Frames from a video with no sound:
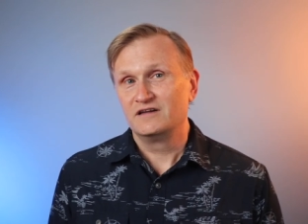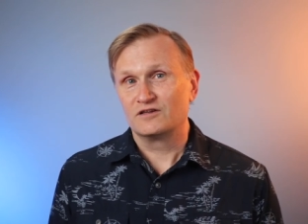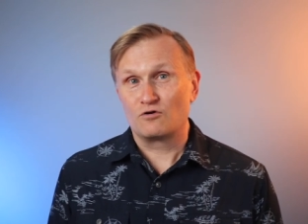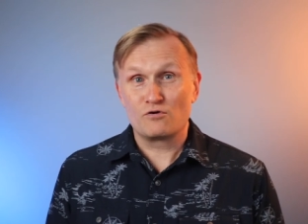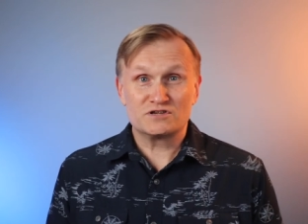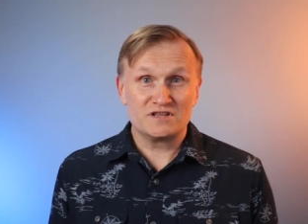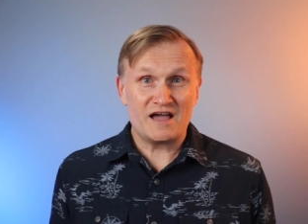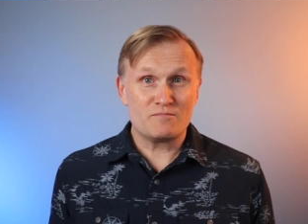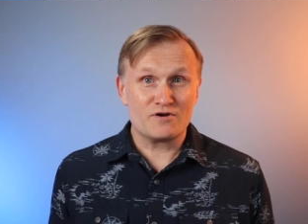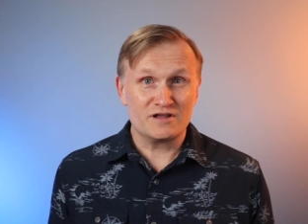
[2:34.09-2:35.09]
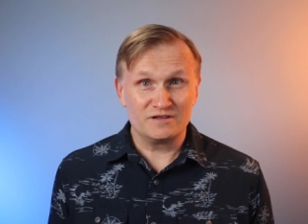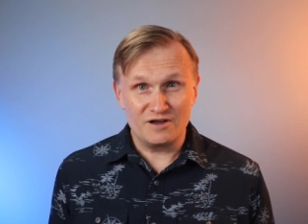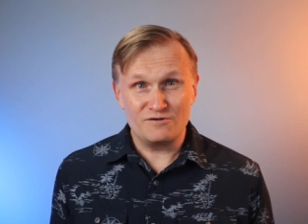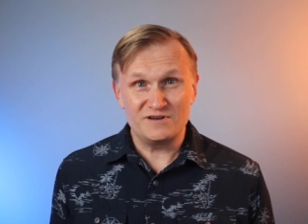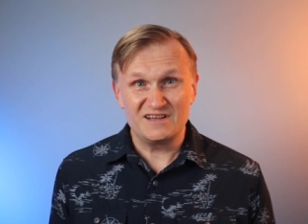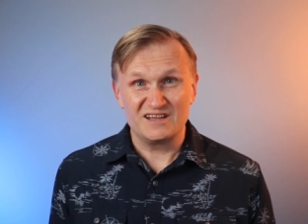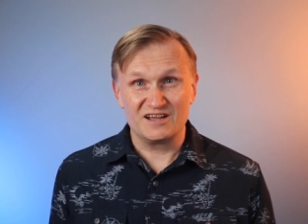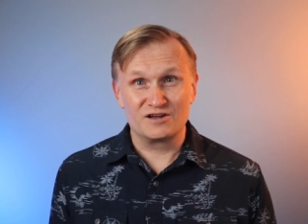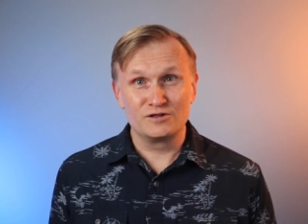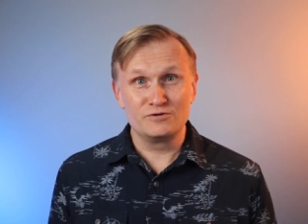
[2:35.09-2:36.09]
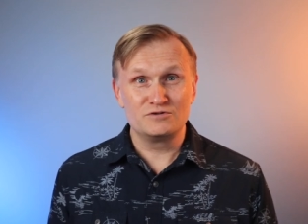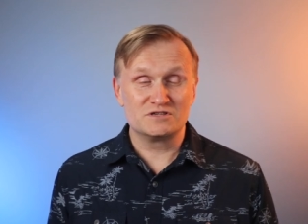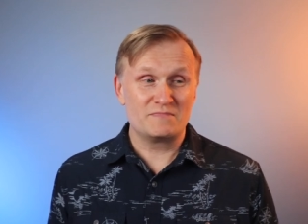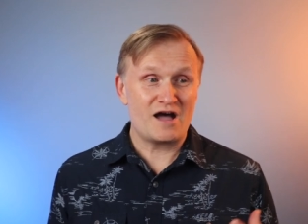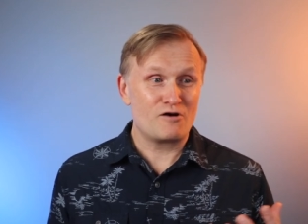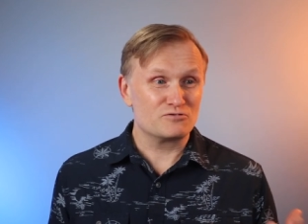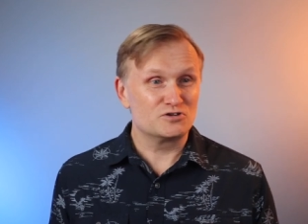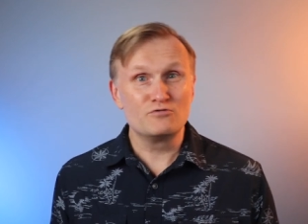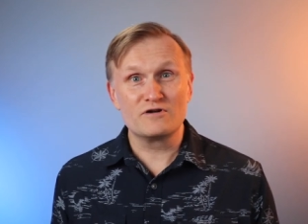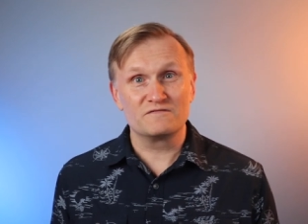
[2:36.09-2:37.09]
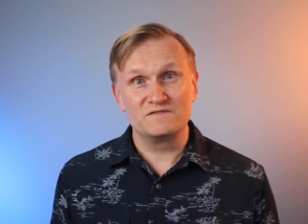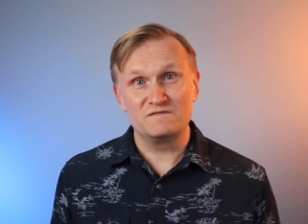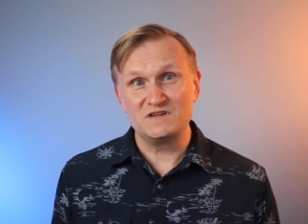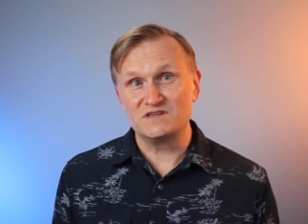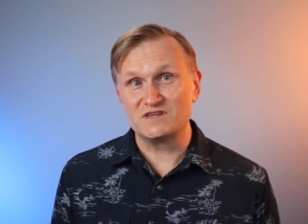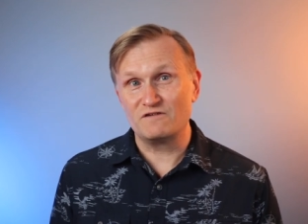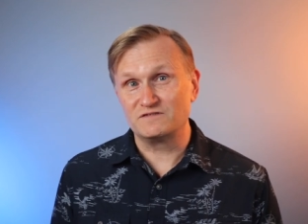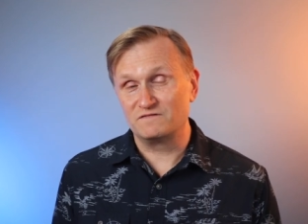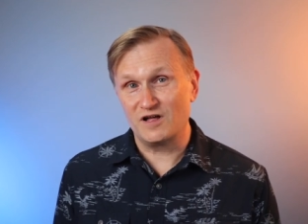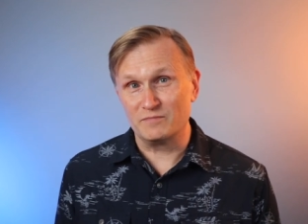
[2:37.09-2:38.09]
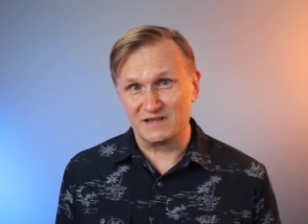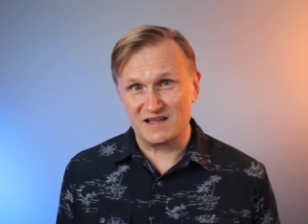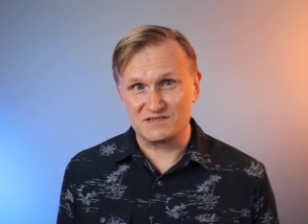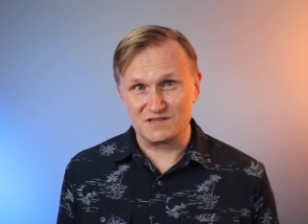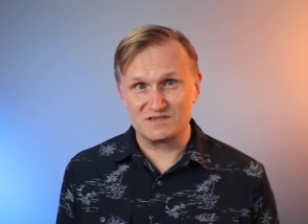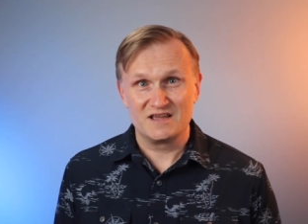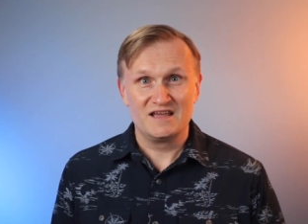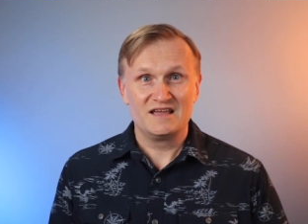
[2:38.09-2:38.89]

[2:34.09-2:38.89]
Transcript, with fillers: The course library alone includes about 250 self-development lessons,